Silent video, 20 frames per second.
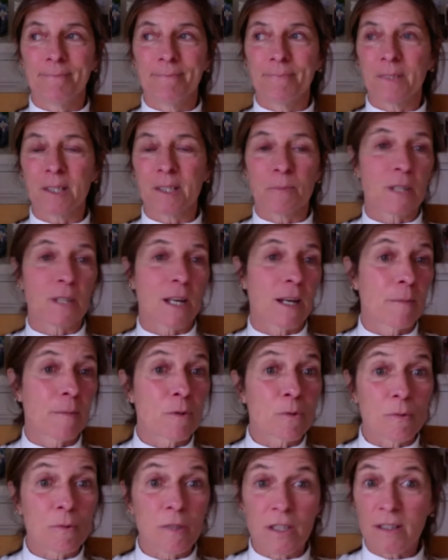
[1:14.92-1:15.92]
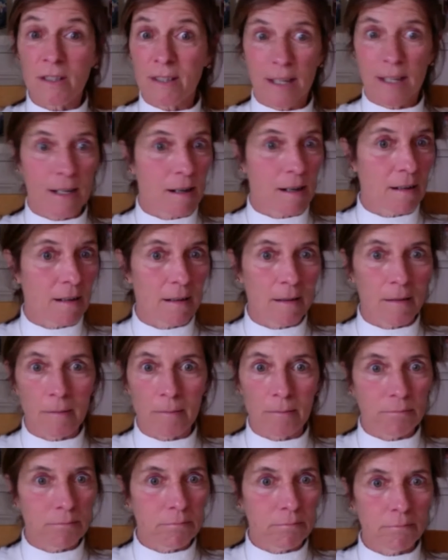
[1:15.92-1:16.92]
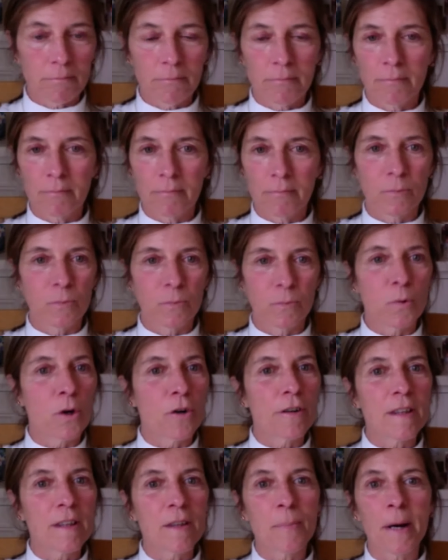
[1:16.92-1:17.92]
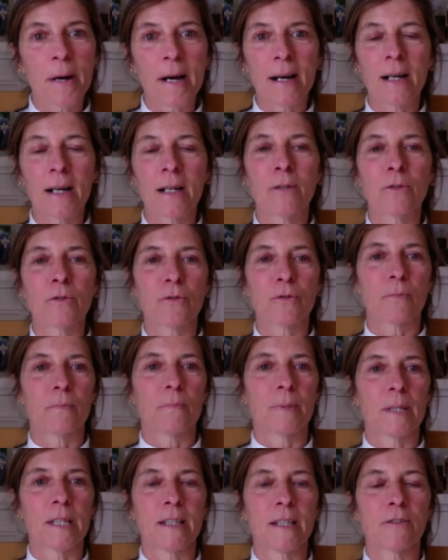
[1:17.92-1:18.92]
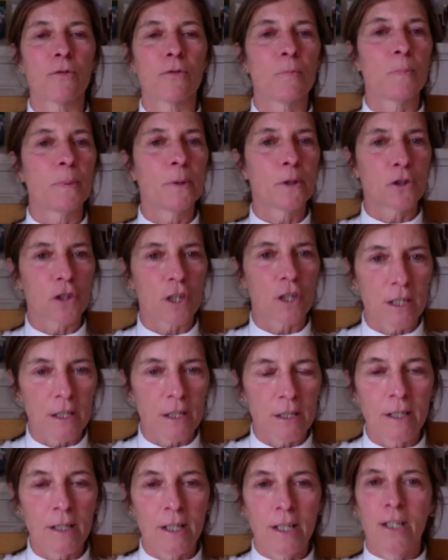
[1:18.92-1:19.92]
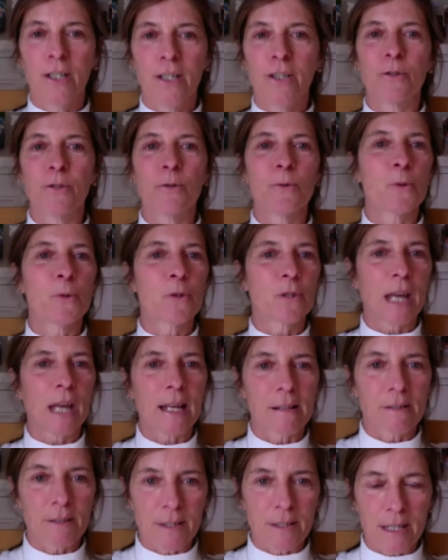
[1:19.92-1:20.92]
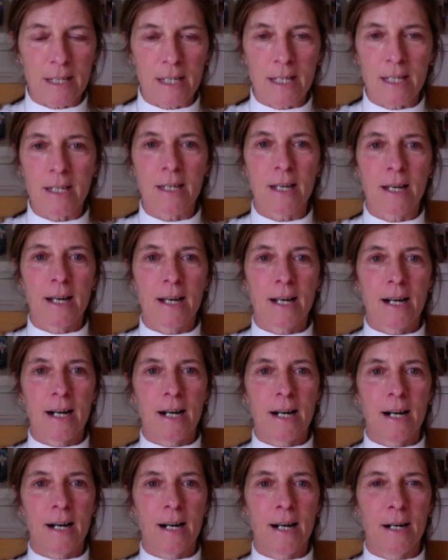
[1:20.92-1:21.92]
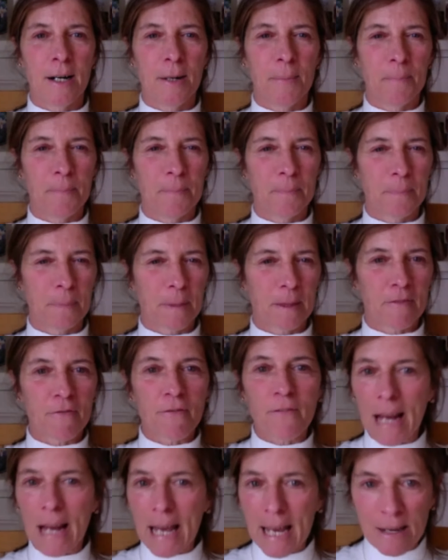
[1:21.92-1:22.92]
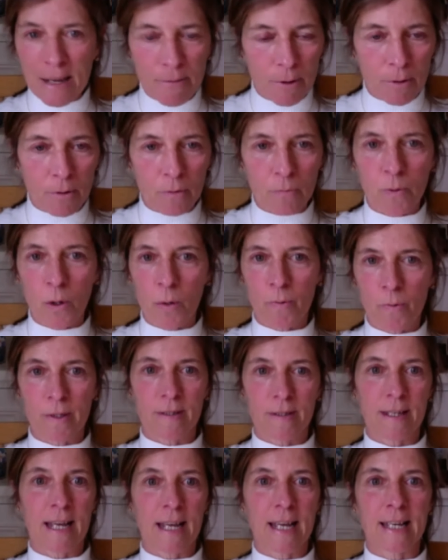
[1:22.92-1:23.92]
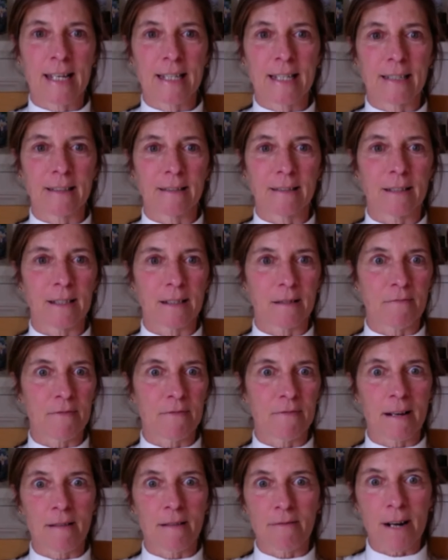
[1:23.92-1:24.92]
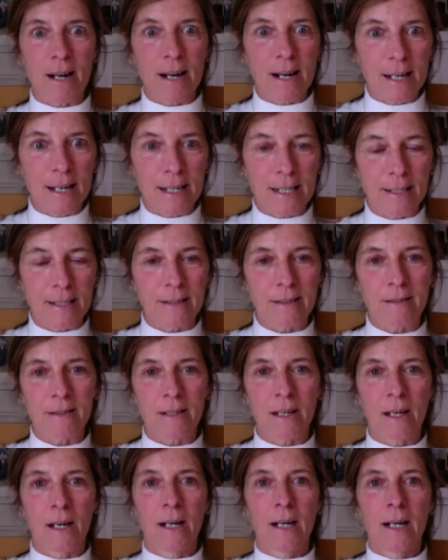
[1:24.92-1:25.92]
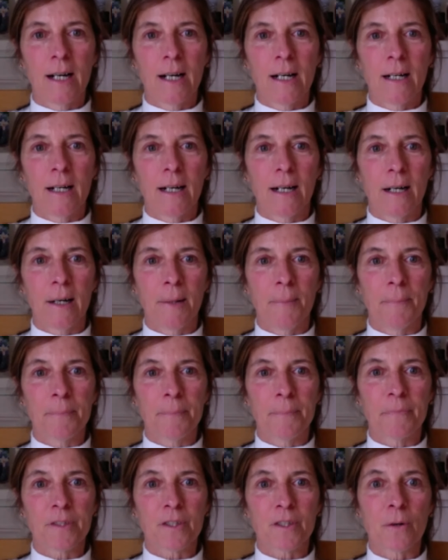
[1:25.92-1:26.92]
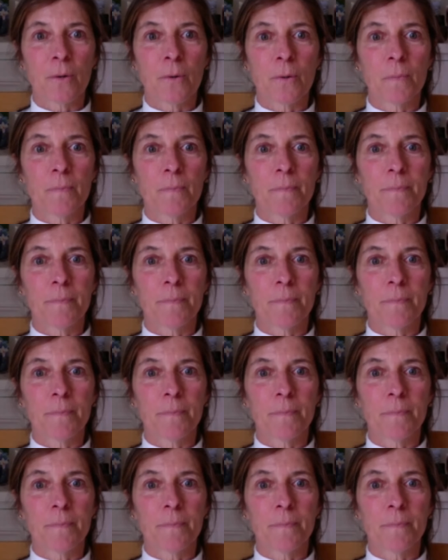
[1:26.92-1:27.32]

sometimes we just get a little worried about, being too pushy, too salesy. The flavor of what we're saying doesn't feel right. So